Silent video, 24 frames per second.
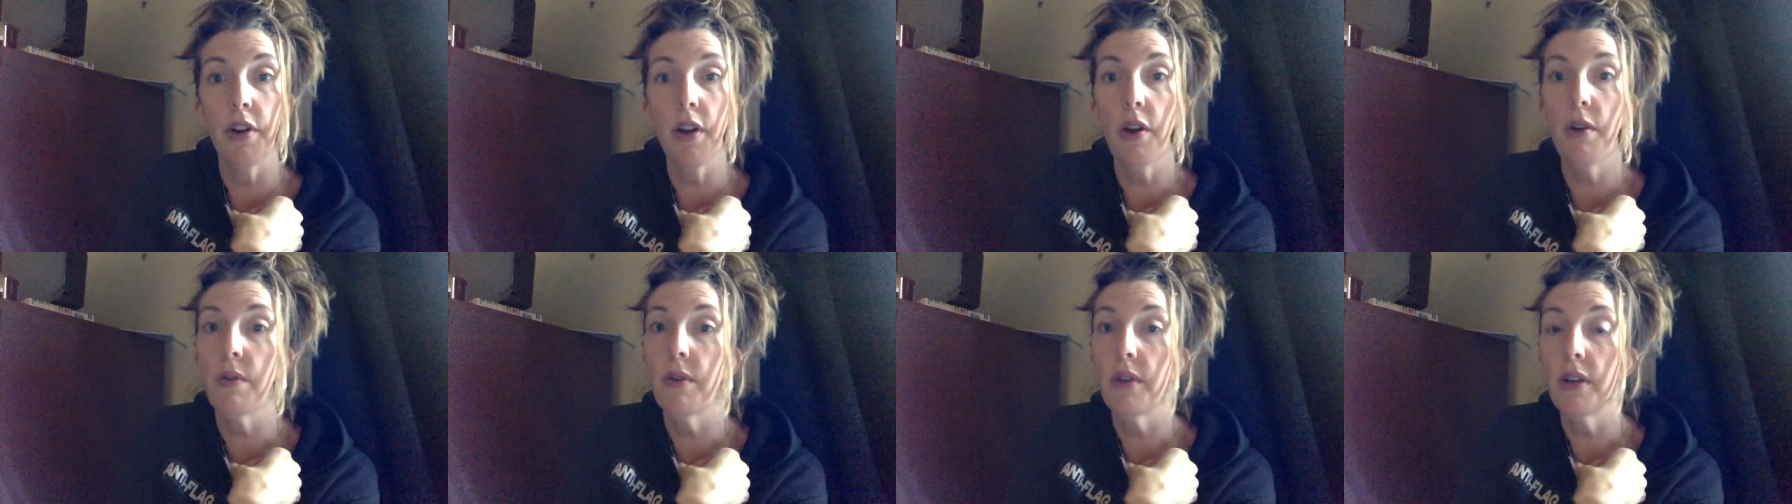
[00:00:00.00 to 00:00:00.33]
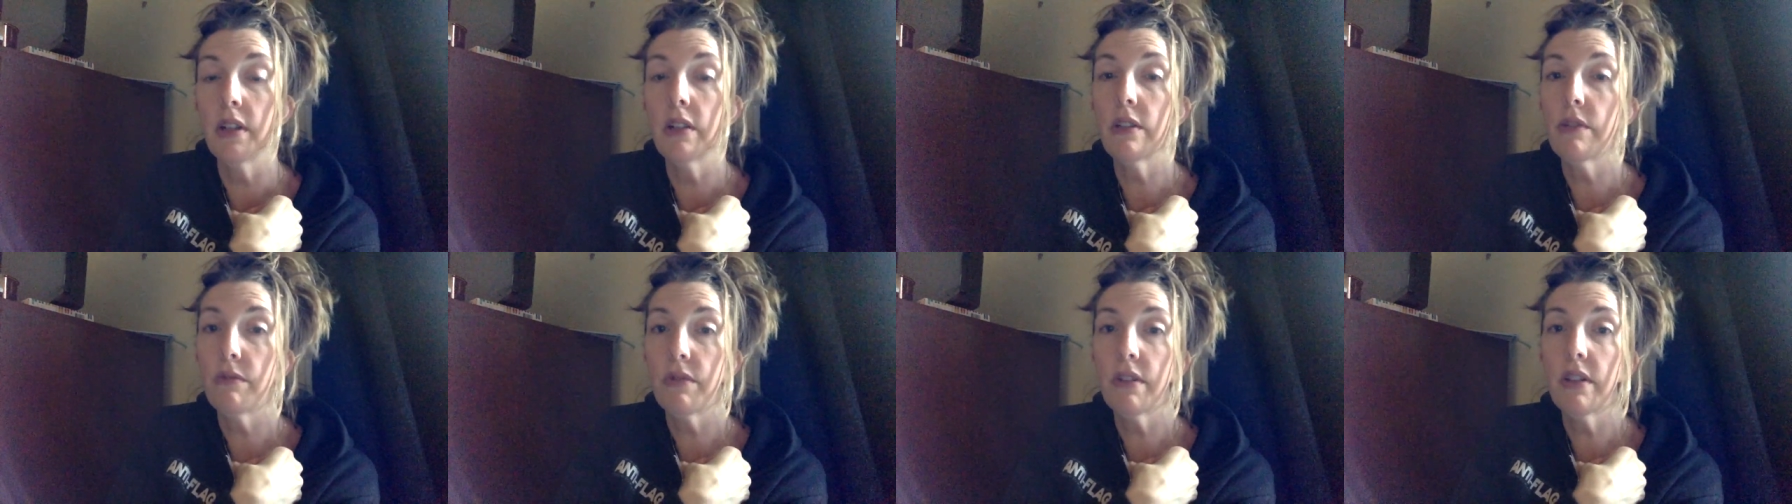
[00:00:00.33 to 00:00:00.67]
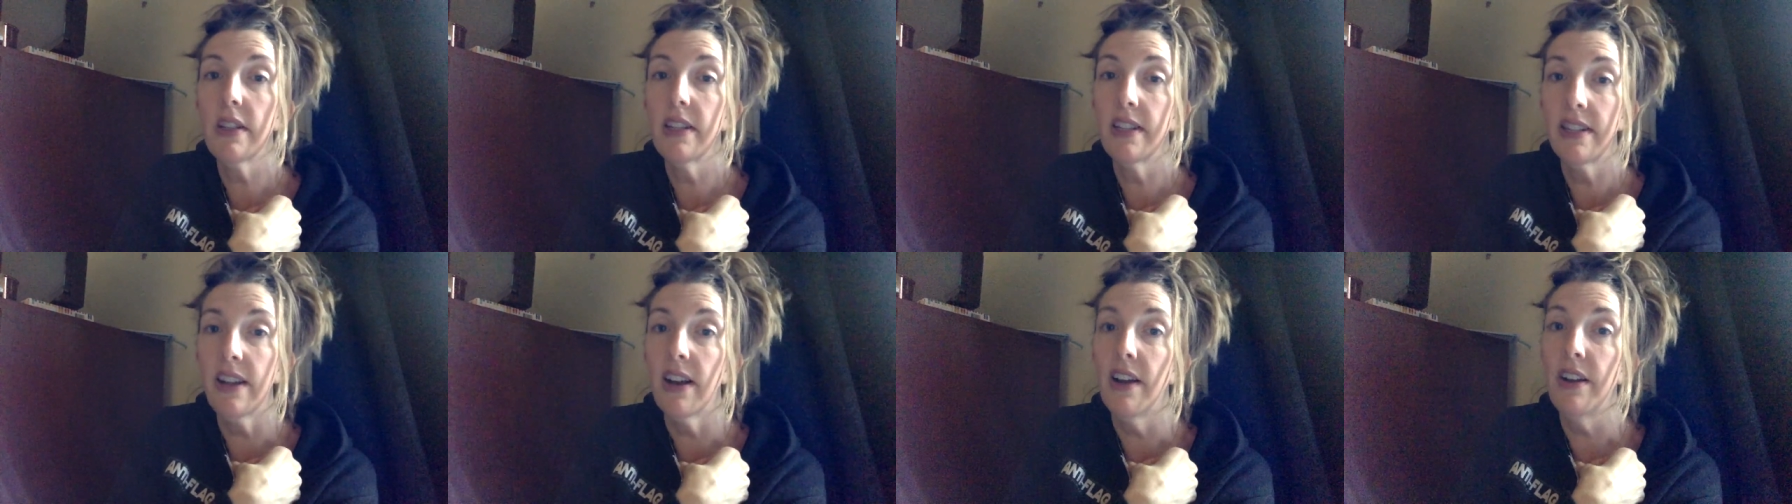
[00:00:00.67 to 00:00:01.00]
No, it's
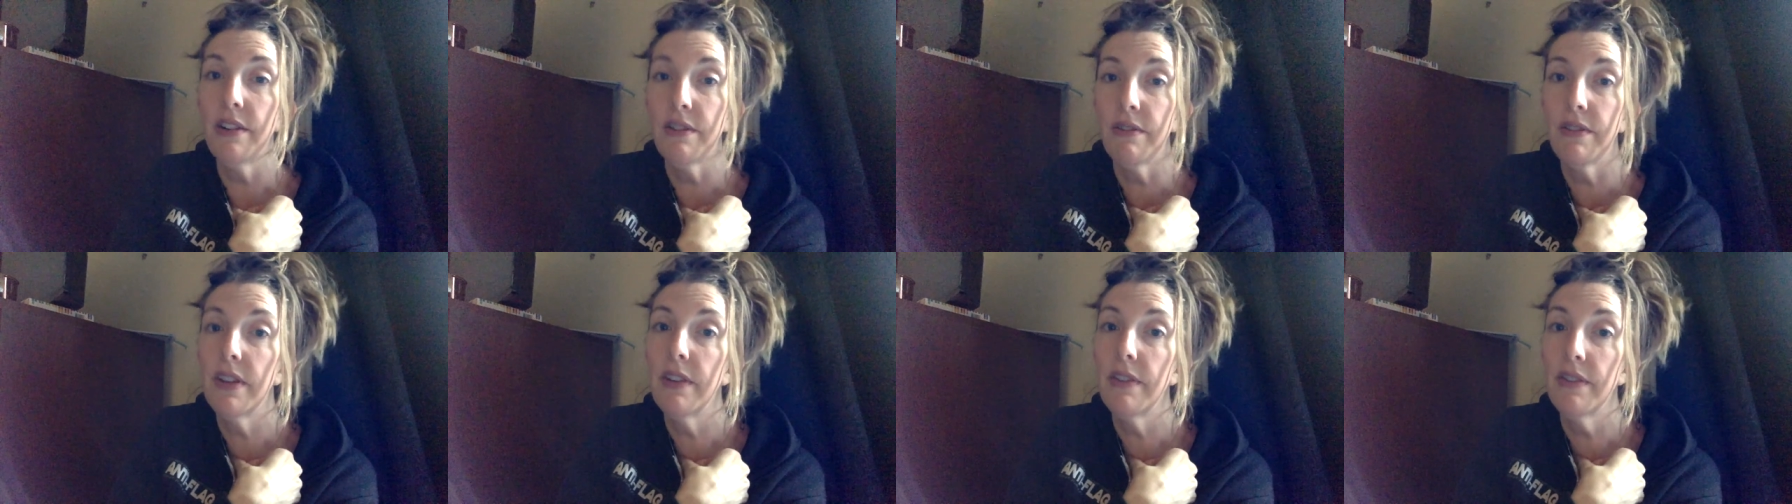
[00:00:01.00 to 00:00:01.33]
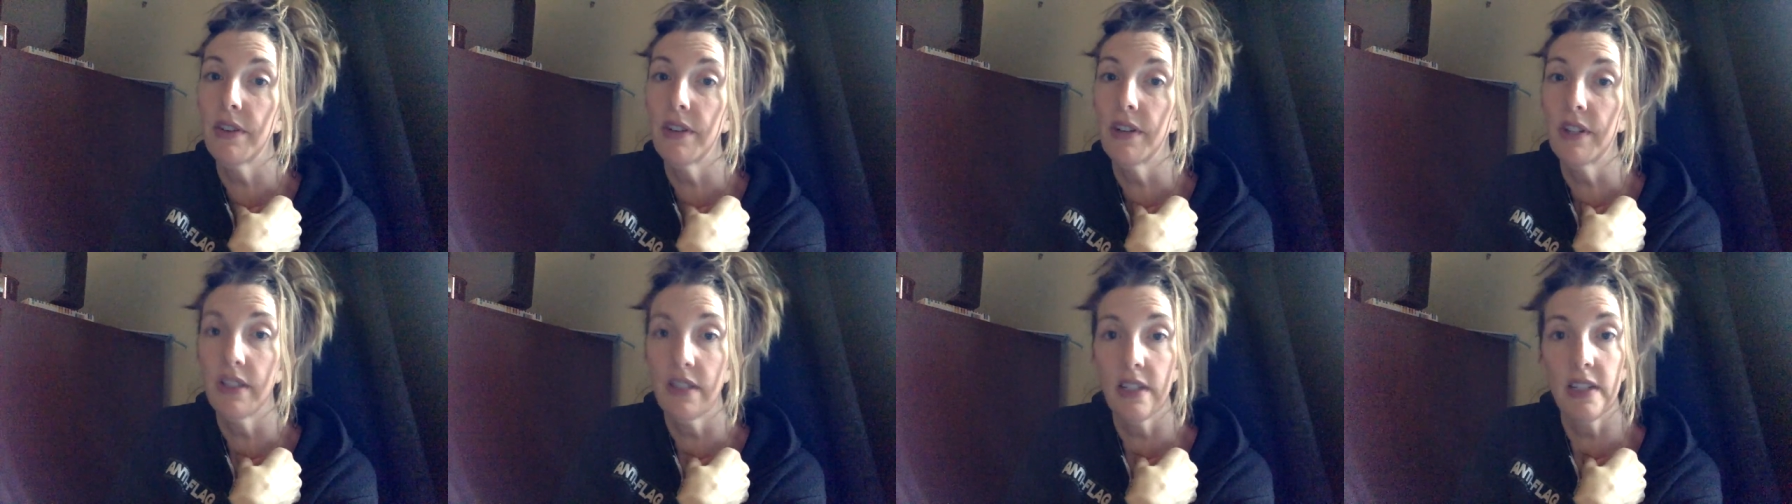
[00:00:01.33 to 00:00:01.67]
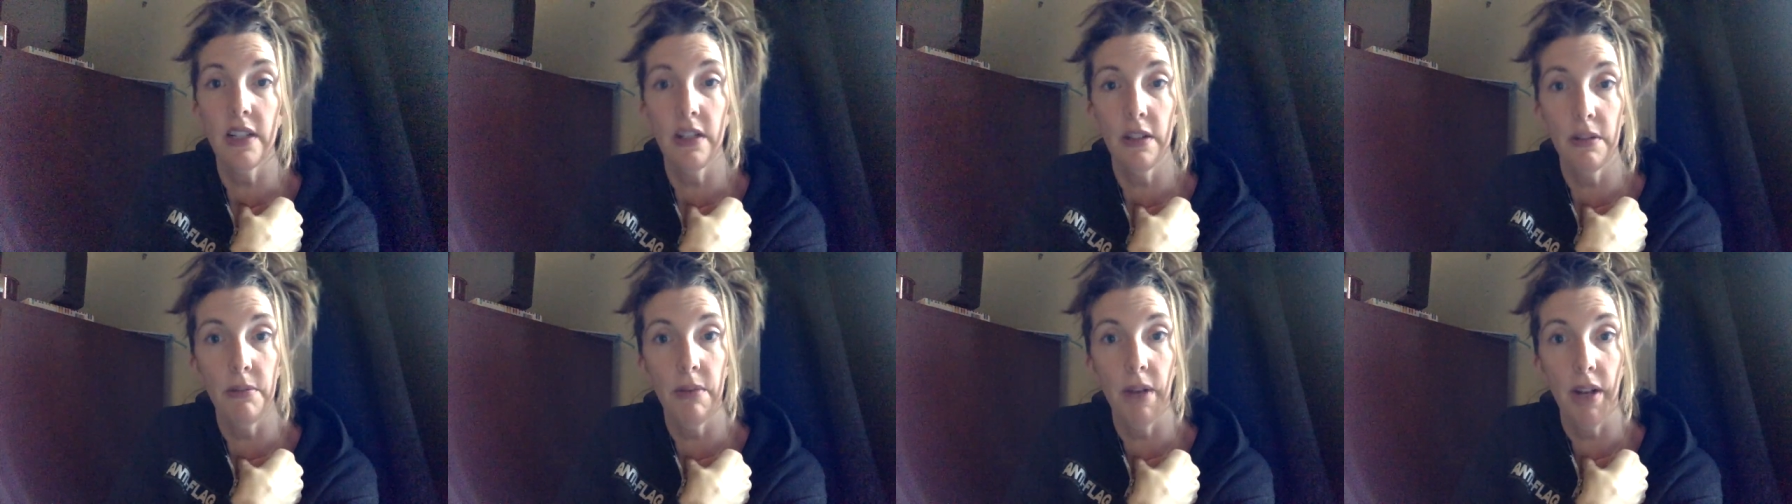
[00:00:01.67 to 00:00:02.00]
really not a fever
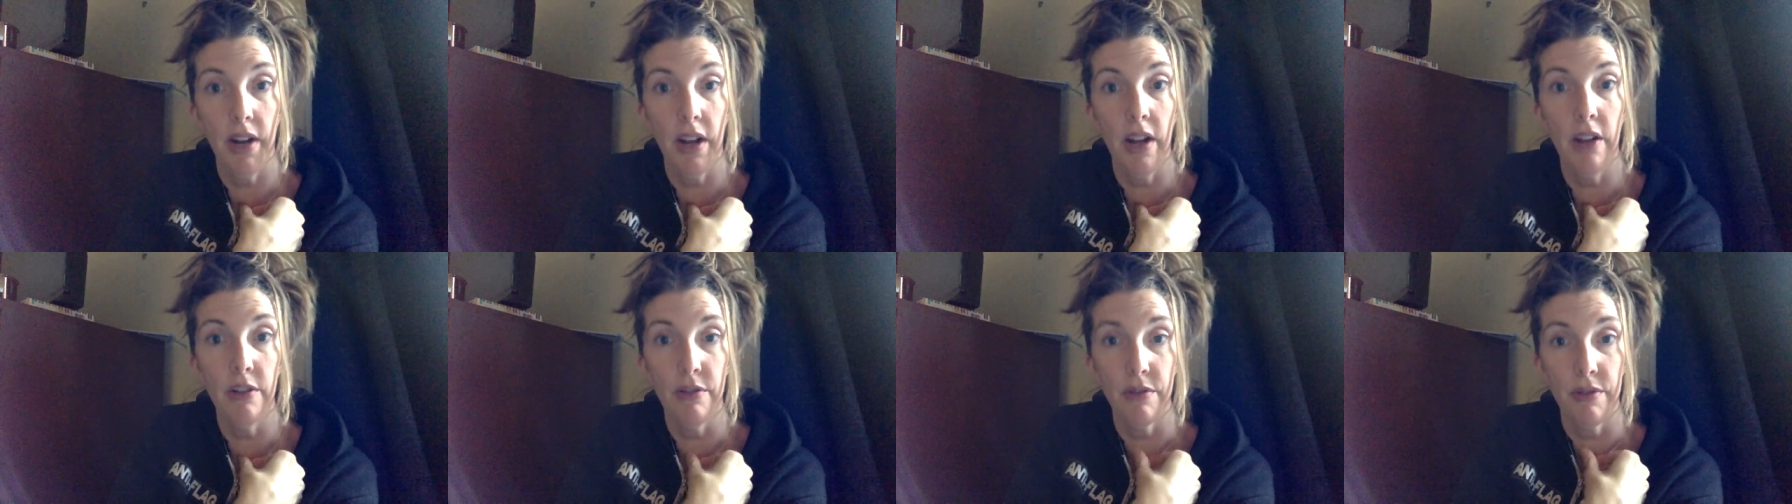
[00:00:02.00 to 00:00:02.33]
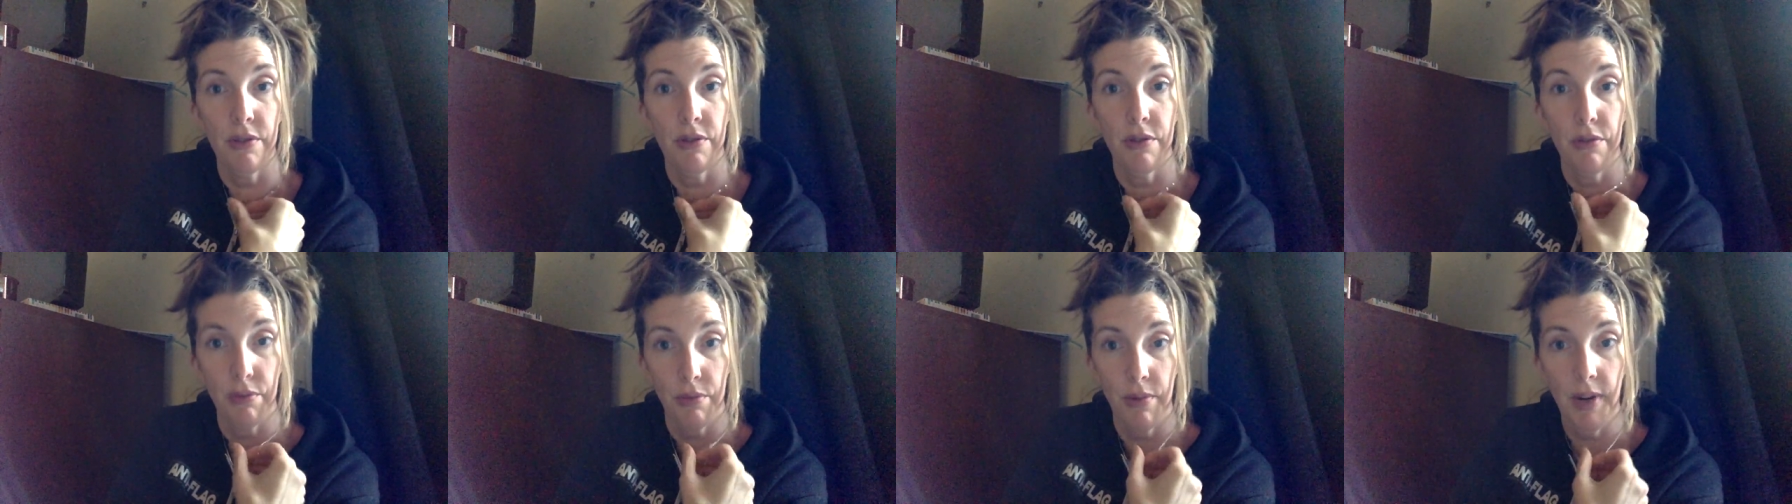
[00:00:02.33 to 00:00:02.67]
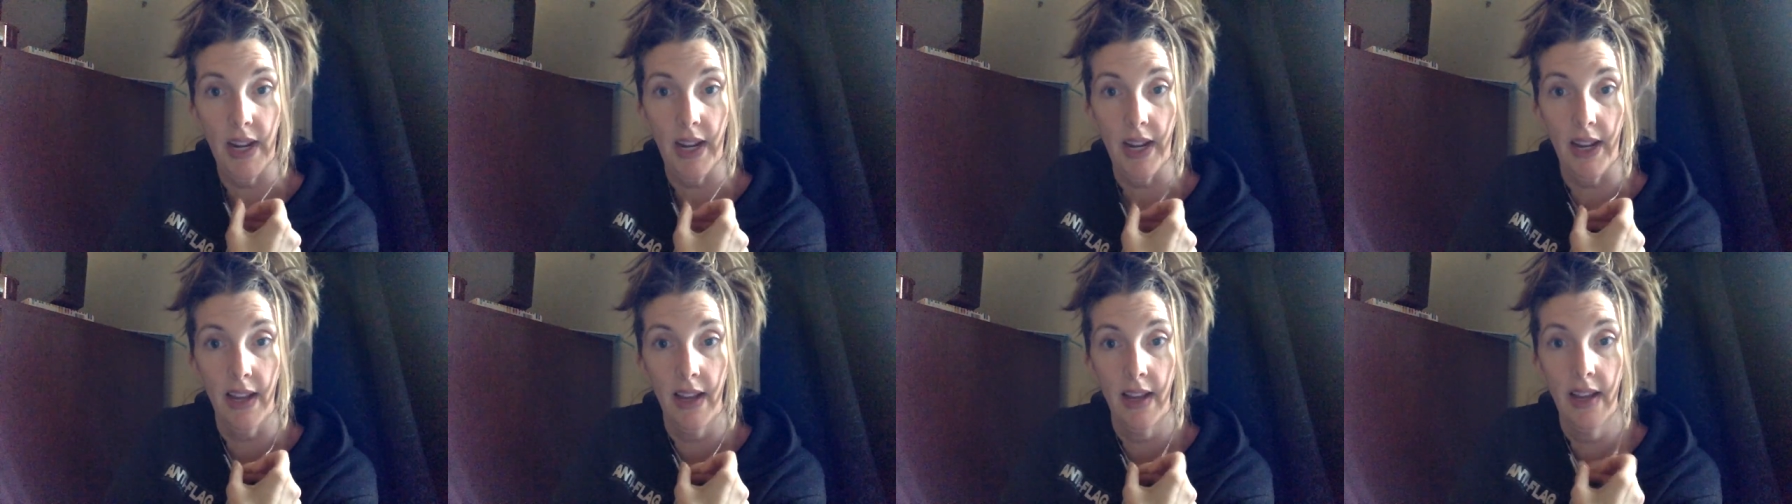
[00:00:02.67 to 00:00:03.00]
until about
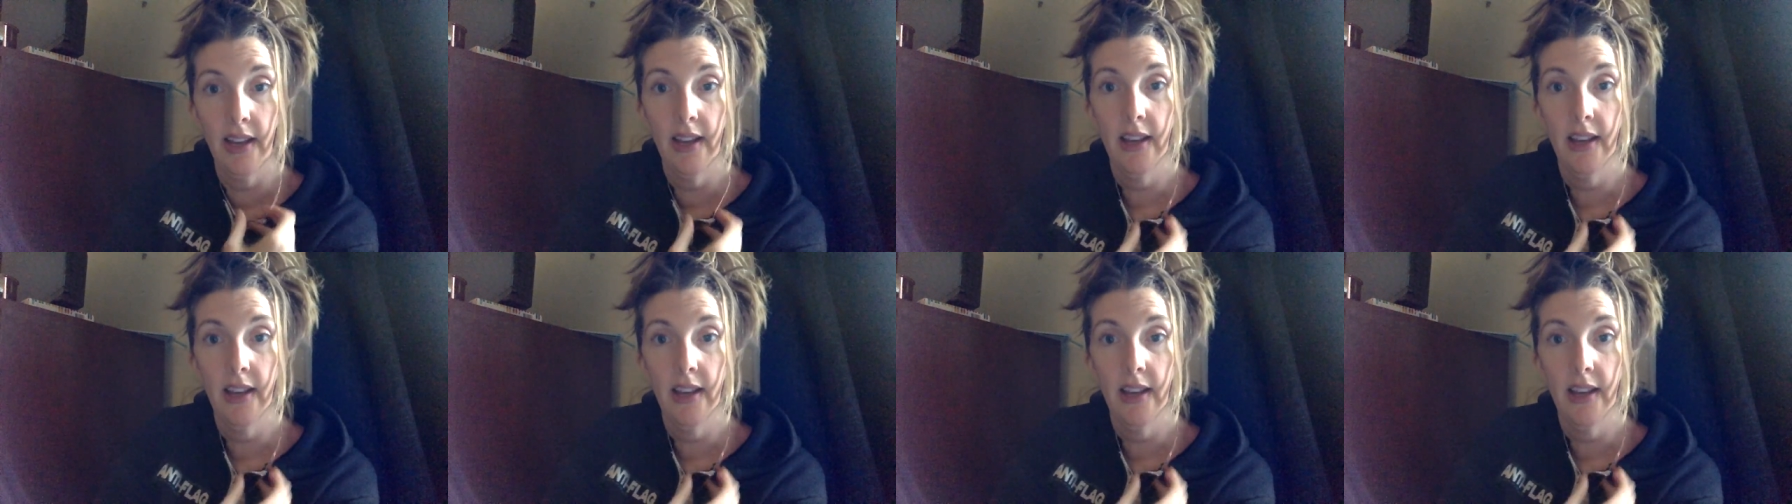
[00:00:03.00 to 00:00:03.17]
103.